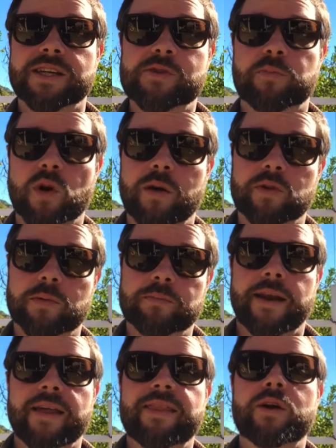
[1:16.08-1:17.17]
it's a problem.
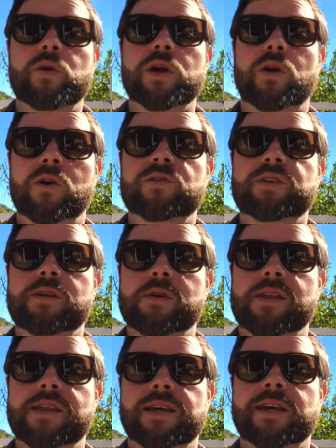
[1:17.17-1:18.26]
And I think we all need to be
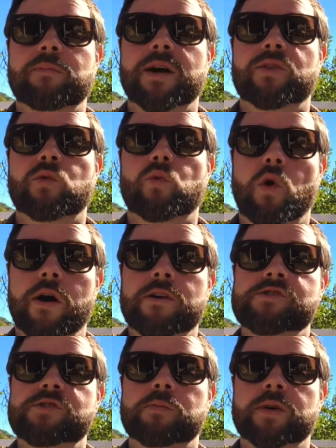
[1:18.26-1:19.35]
thinking about the water
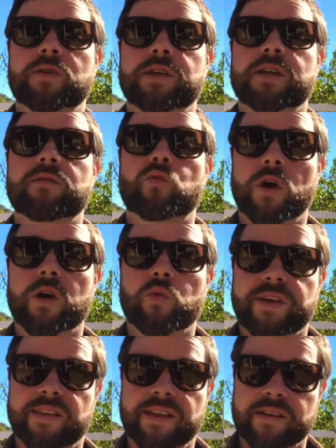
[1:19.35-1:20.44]
stability of where
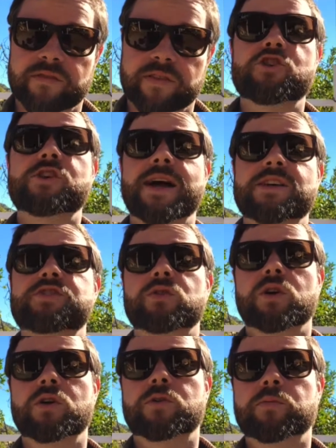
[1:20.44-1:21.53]
we live. You should ask your
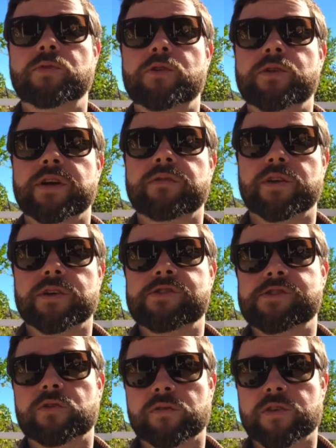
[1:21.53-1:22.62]
local brewery if they're
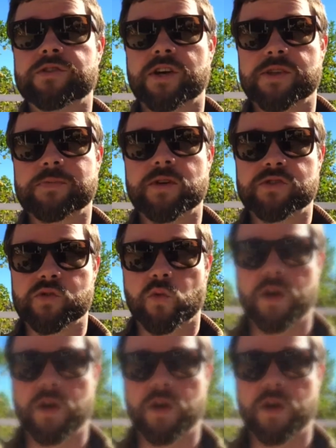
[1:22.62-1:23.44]
using reverse osmosis